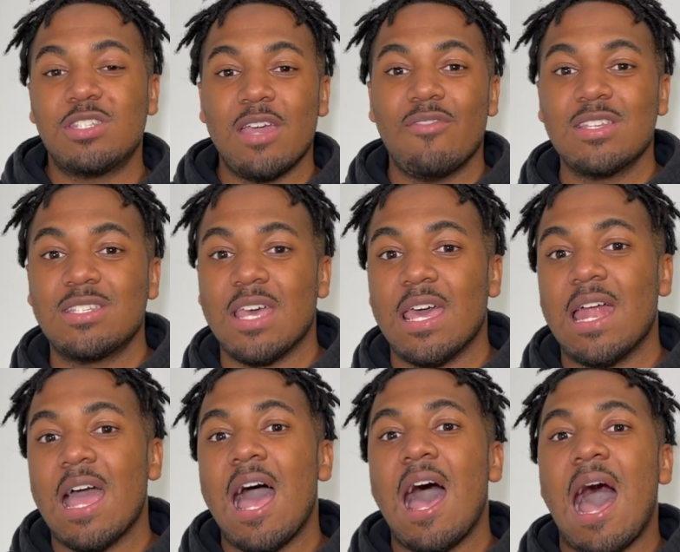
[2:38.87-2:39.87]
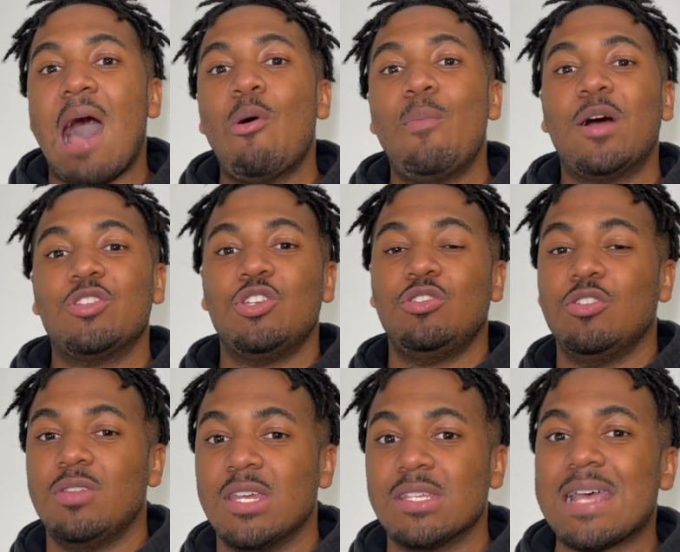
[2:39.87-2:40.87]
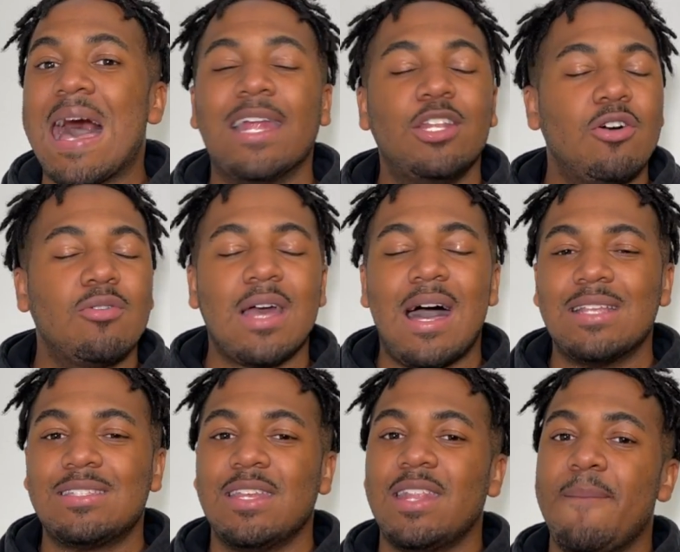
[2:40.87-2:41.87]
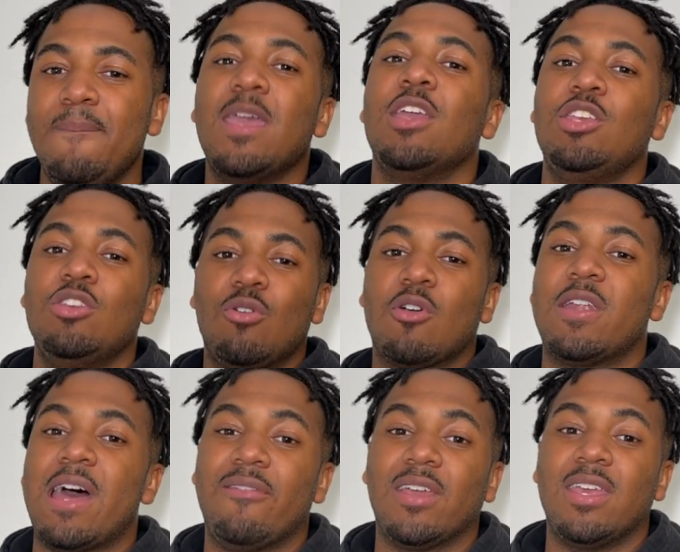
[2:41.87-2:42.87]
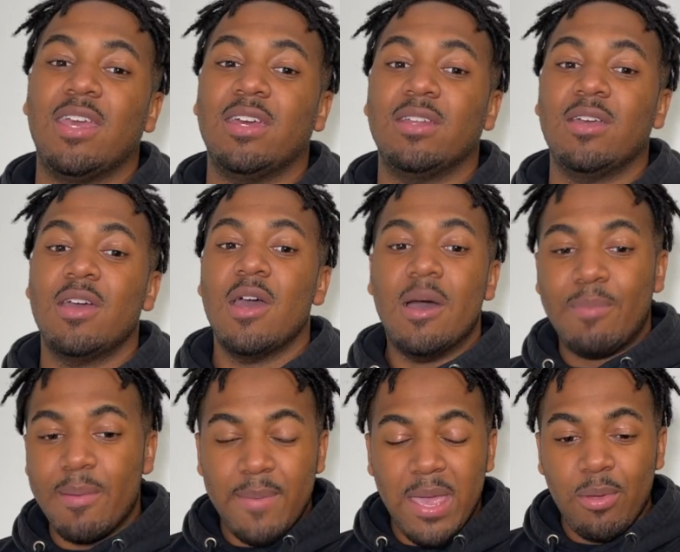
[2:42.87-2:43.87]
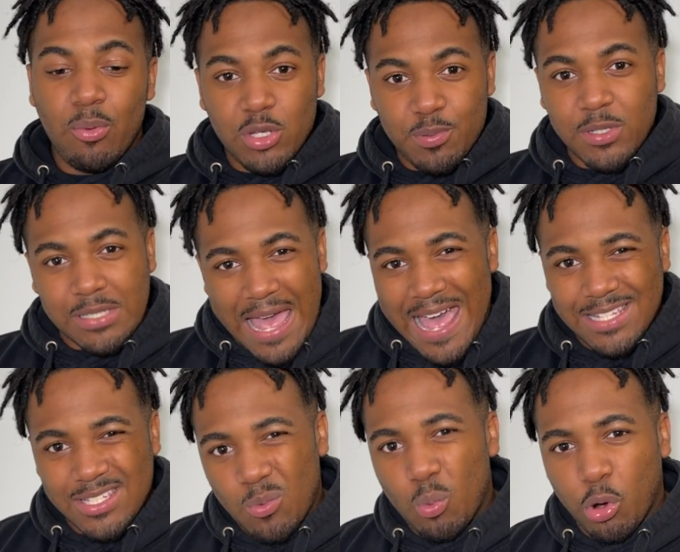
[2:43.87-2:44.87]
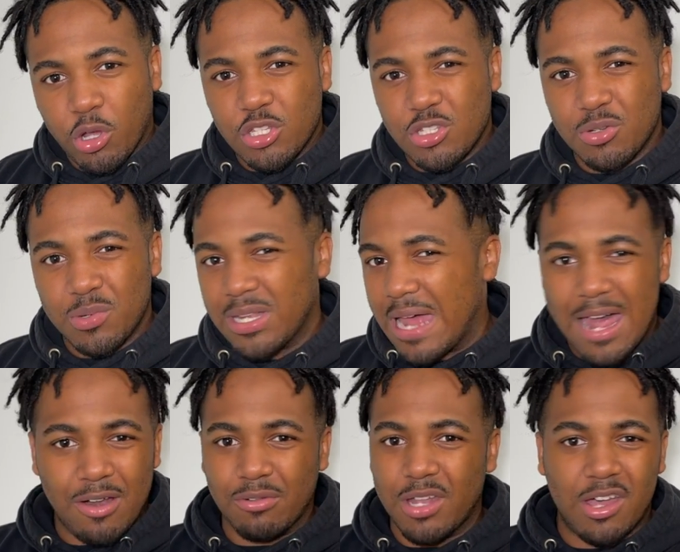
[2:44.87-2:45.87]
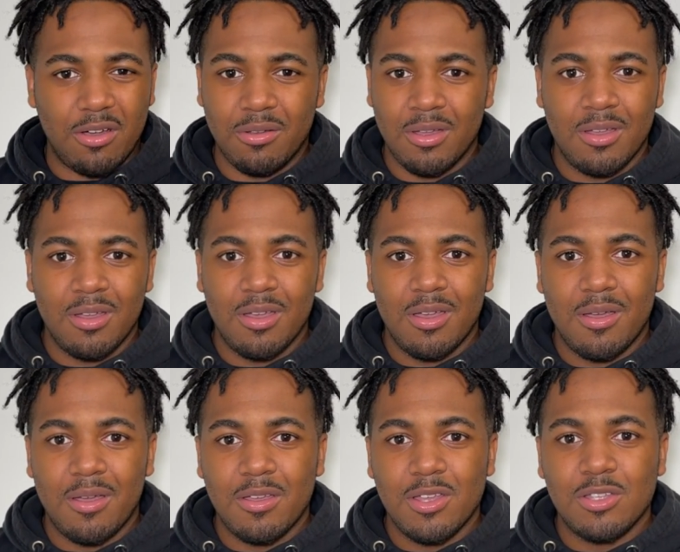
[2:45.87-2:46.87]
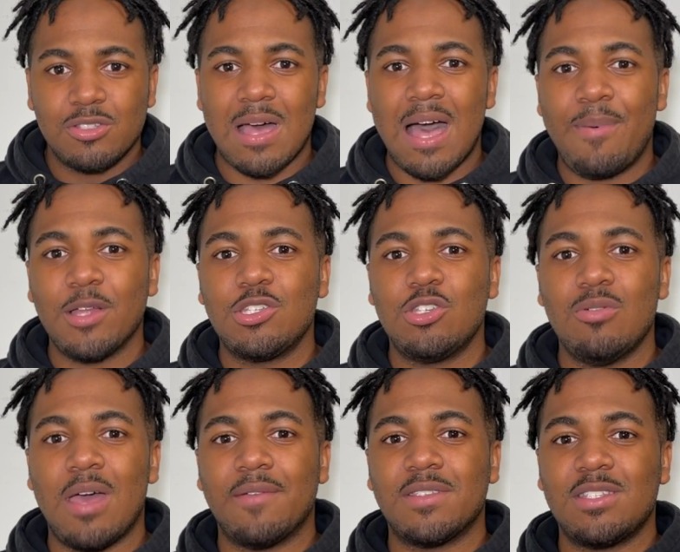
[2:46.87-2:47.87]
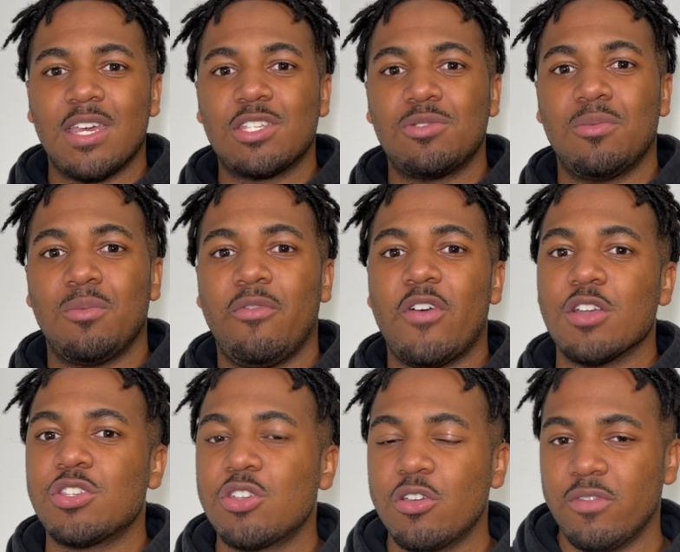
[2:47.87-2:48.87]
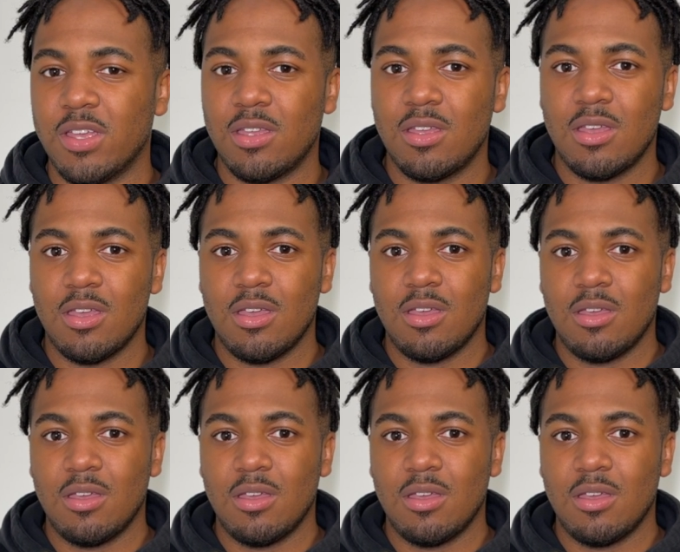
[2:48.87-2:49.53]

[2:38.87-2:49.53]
So Sarah said, how about you do this? I know God said that me and you are going to have a kid, but maybe we're supposed to add some works to it. I don't know. So how about you have sex with our servant?